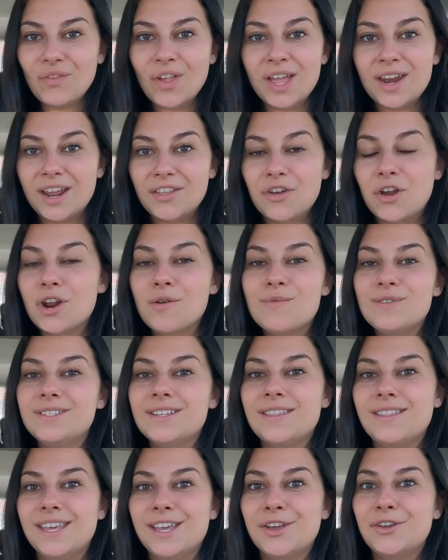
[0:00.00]
And I thought it was
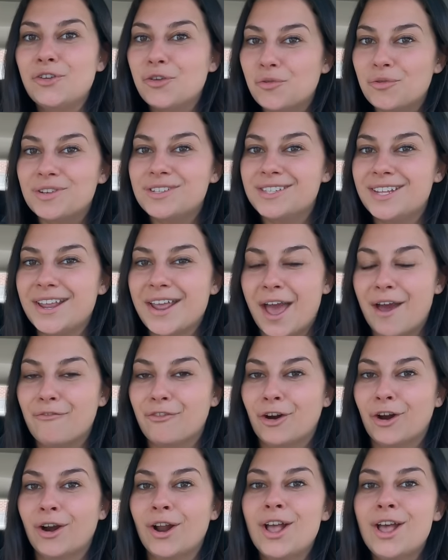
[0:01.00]
the cutest thing
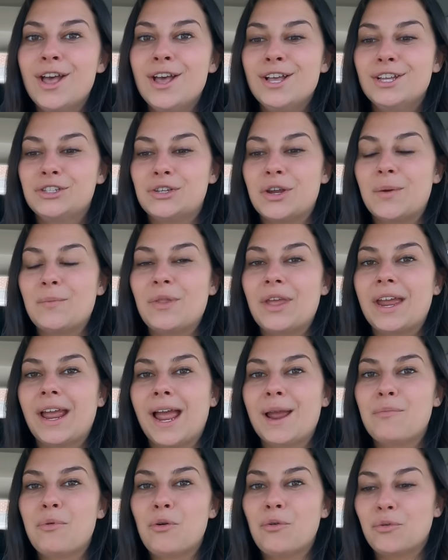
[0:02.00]
ever. So I'm like,
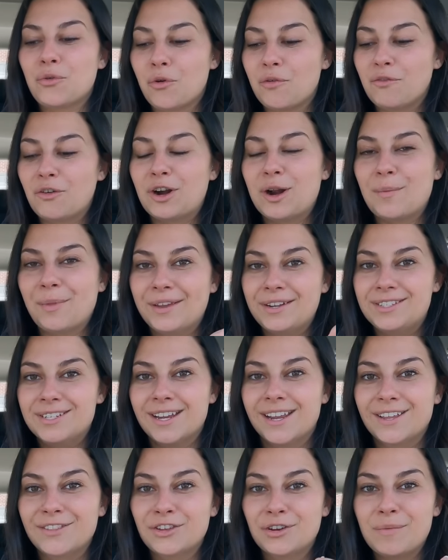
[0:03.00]
I pulled over and I'm like
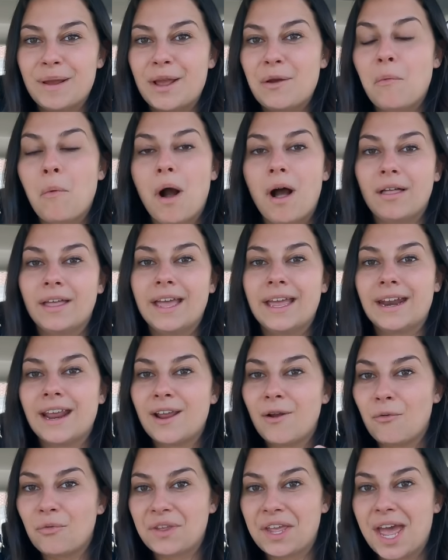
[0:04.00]
digging through my wallet, and I
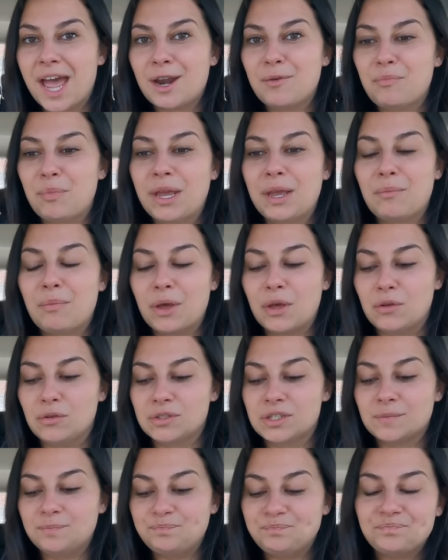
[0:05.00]
only had big
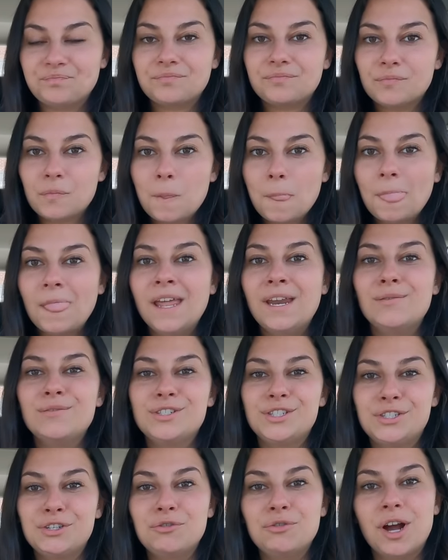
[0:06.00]
bills. And it
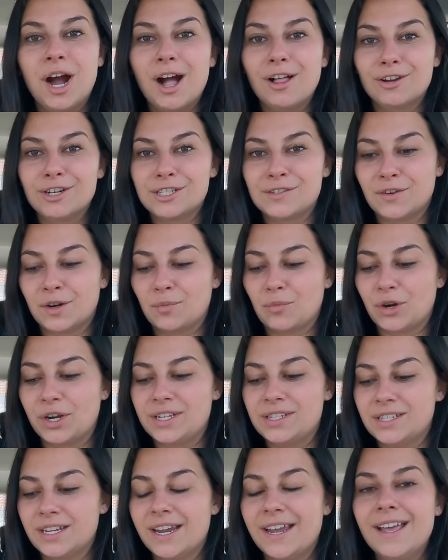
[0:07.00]
was $2 for a
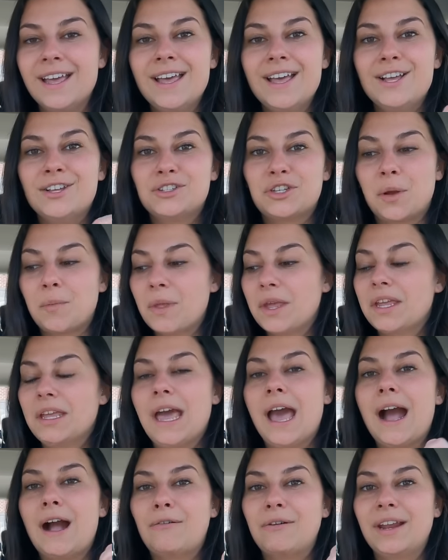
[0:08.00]
bracelet. So I'm like
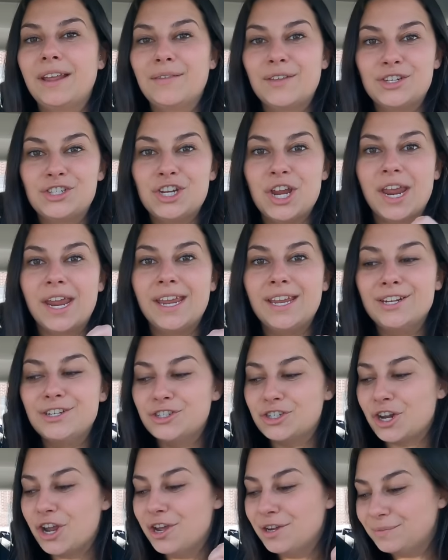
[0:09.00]
counting the
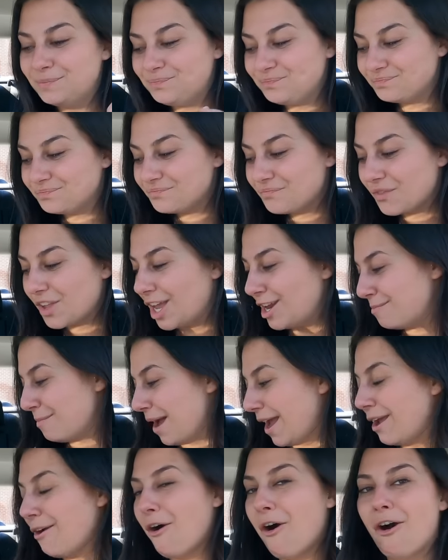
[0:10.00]
change in
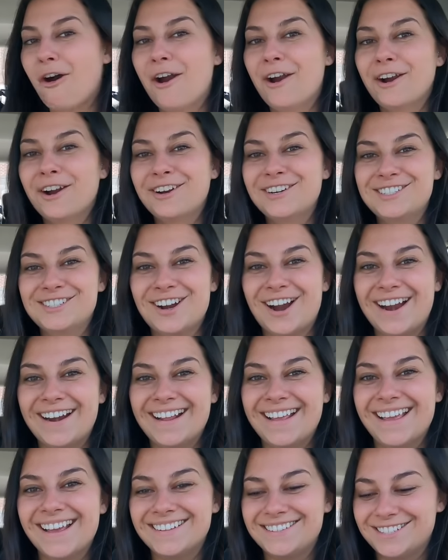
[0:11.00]
my car trying
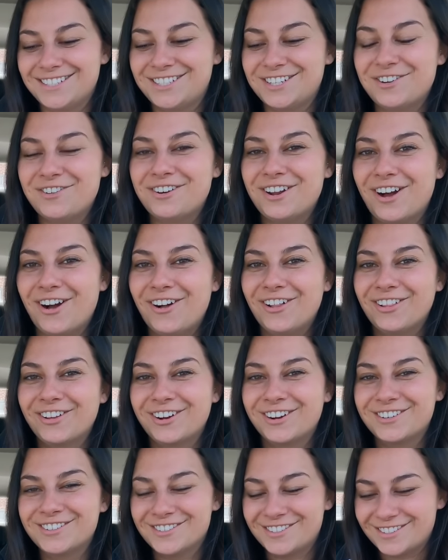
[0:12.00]
to get to
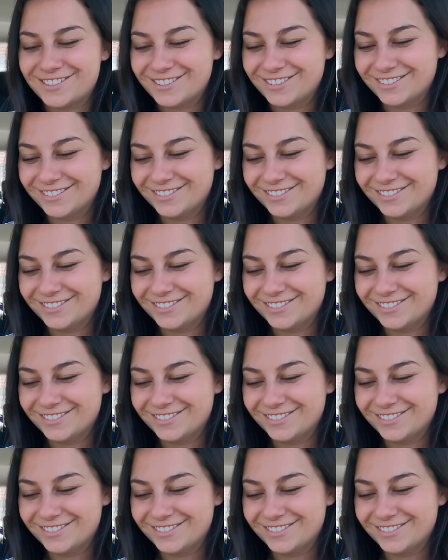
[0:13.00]
$2.